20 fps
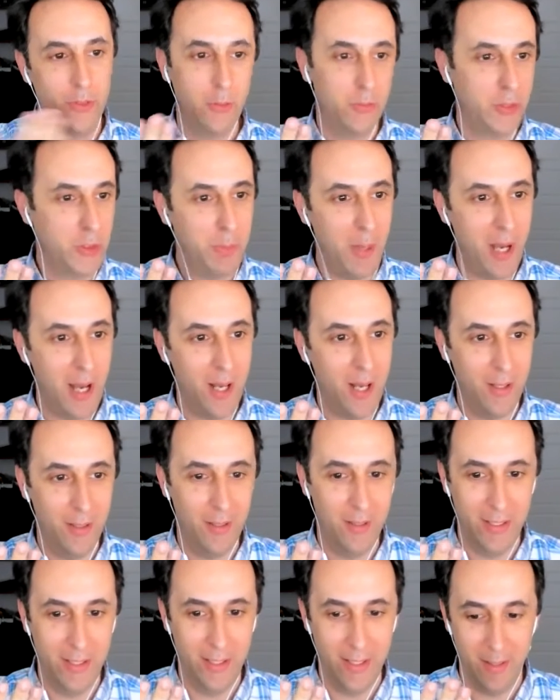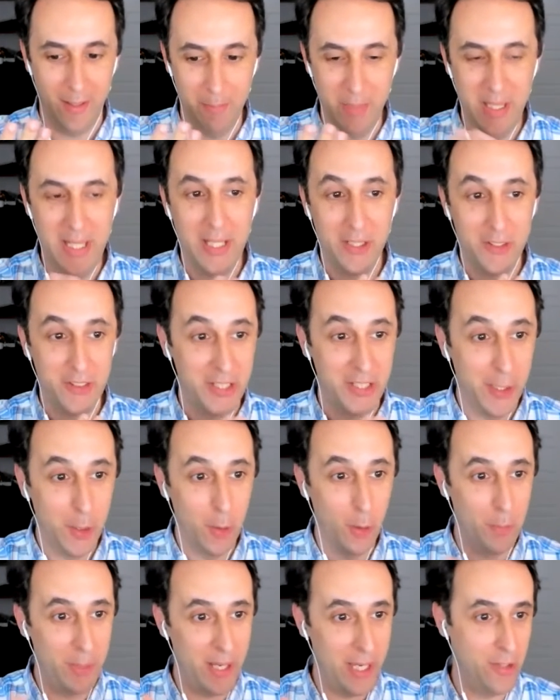SPA meaning
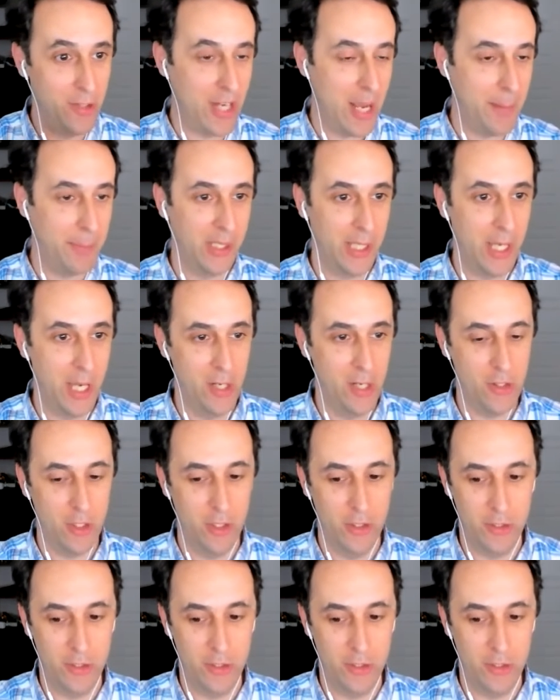single page application.